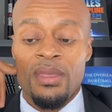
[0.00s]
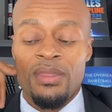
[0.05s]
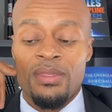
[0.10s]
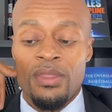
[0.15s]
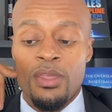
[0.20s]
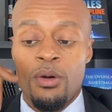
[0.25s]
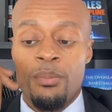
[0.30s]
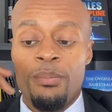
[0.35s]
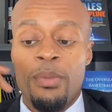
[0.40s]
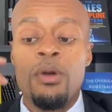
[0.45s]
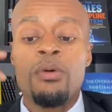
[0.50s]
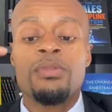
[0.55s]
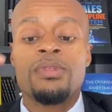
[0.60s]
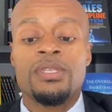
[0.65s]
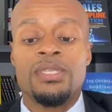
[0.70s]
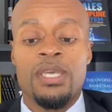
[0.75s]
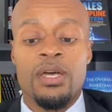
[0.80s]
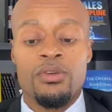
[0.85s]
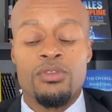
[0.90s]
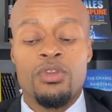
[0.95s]
They'll both
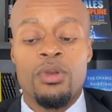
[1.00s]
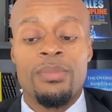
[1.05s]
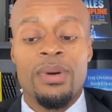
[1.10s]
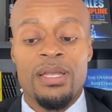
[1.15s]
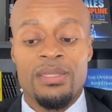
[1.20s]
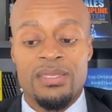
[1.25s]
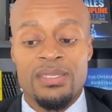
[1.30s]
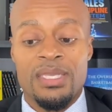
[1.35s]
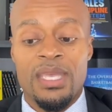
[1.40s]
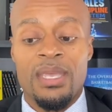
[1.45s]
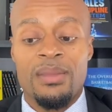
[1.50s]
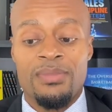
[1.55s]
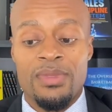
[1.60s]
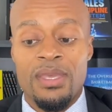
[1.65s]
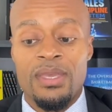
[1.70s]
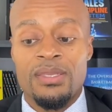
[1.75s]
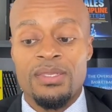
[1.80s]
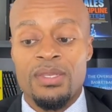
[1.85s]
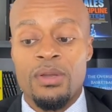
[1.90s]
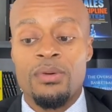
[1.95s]
tell you about the same
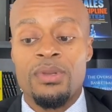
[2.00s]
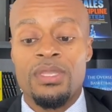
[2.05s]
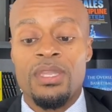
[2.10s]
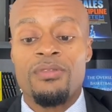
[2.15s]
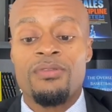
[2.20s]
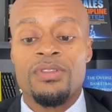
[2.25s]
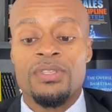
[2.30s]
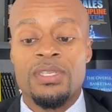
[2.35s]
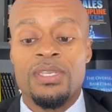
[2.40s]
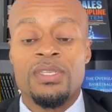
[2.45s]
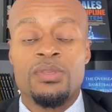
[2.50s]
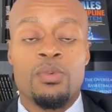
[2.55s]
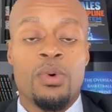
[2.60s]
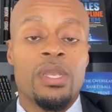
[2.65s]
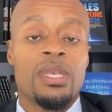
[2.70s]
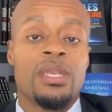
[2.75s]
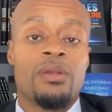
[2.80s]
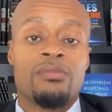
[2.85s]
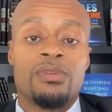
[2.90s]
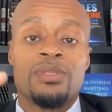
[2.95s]
things. The only difference is
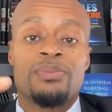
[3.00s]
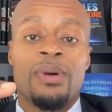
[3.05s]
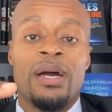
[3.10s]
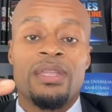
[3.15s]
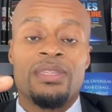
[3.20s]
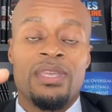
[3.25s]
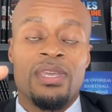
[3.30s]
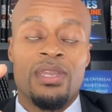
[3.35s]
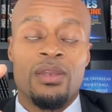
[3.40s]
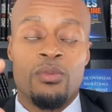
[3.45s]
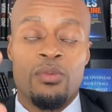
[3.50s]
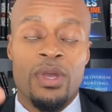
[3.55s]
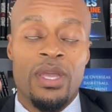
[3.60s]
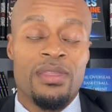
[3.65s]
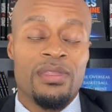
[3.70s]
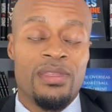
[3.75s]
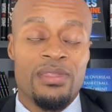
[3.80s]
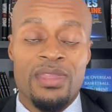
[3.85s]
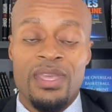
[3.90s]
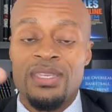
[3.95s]
one of them responded in a way
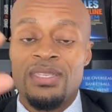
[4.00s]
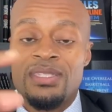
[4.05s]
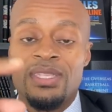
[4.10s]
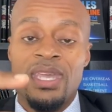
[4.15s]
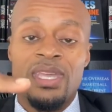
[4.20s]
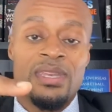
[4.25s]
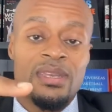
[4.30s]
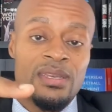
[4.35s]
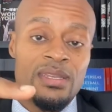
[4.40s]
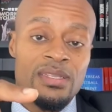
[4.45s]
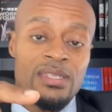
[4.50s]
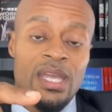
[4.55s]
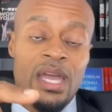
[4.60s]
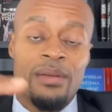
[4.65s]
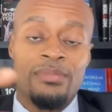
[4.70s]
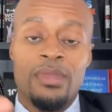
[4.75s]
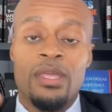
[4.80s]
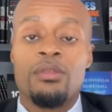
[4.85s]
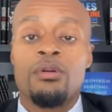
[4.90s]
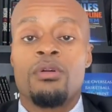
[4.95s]
that they stayed in the
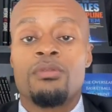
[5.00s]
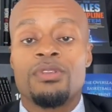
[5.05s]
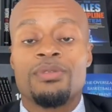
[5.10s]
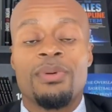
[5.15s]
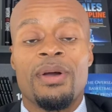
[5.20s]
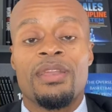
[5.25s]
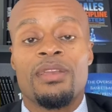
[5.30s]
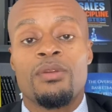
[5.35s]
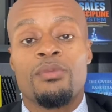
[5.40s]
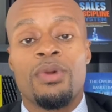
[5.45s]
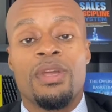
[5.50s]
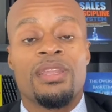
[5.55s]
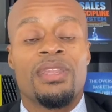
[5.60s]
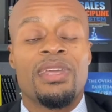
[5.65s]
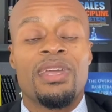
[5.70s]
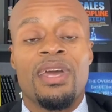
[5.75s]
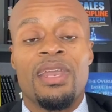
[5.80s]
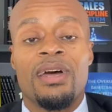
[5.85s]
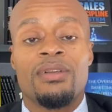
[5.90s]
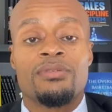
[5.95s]
job. Another one responded in a way that
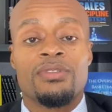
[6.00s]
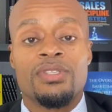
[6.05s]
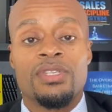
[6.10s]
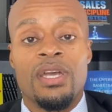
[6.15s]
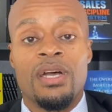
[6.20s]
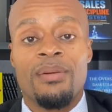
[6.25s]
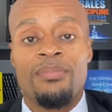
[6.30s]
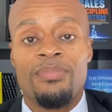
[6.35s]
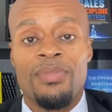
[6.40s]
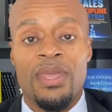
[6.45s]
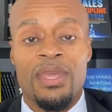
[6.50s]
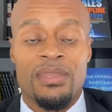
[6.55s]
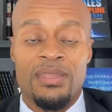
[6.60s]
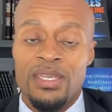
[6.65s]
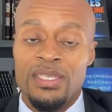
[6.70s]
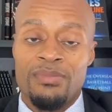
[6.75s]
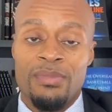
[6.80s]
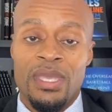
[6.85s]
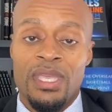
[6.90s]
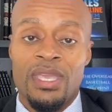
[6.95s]
they got out the job. And it
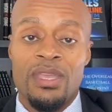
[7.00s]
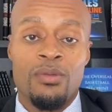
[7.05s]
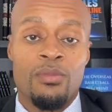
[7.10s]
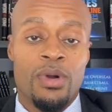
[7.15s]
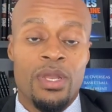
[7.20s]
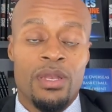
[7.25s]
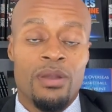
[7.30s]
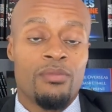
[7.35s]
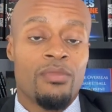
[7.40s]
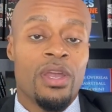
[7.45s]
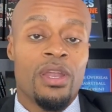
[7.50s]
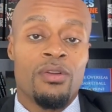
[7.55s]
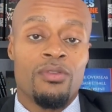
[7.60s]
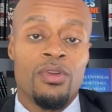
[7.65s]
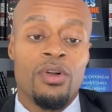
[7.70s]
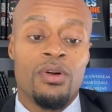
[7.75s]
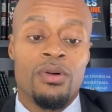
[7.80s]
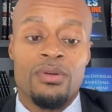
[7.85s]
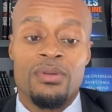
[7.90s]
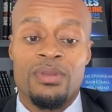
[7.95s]
doesn't make either one of them right or
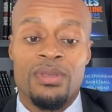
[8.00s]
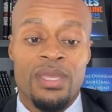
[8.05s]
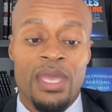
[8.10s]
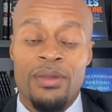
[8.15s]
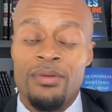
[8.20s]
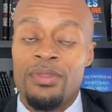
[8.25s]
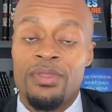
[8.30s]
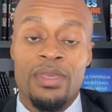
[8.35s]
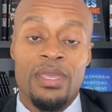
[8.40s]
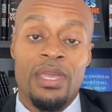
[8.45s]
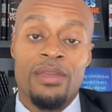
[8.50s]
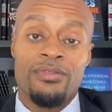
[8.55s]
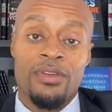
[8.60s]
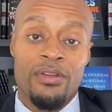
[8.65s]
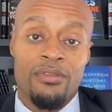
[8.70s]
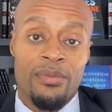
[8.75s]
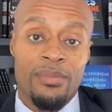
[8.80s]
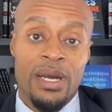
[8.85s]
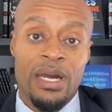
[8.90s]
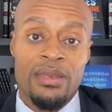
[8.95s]
wrong. Everything ain't for
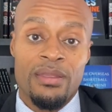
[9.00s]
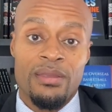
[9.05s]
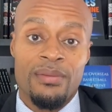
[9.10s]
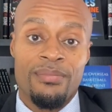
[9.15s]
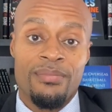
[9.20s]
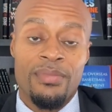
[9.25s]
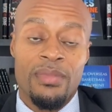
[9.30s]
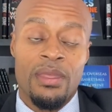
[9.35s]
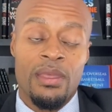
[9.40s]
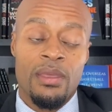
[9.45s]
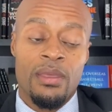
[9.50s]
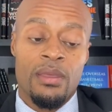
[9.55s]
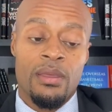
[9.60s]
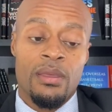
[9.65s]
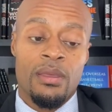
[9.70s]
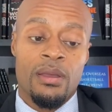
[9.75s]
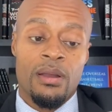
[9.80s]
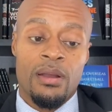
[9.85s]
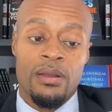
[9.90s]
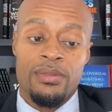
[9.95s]
everybody.
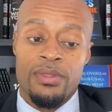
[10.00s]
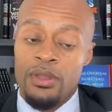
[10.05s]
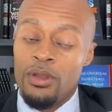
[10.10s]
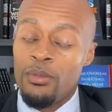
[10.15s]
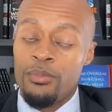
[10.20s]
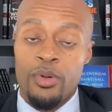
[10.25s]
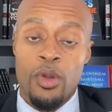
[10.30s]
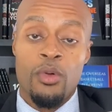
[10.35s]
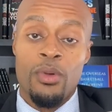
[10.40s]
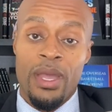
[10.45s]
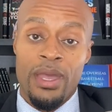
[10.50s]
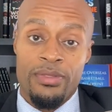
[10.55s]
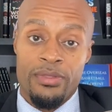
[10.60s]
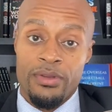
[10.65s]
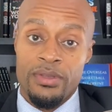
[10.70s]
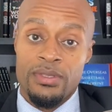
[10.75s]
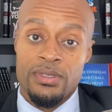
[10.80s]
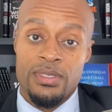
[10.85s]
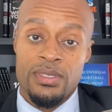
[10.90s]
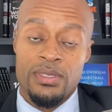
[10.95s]
All right, there are pro
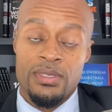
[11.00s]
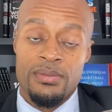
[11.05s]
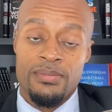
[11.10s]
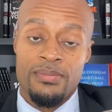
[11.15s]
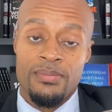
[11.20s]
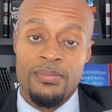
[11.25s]
athletes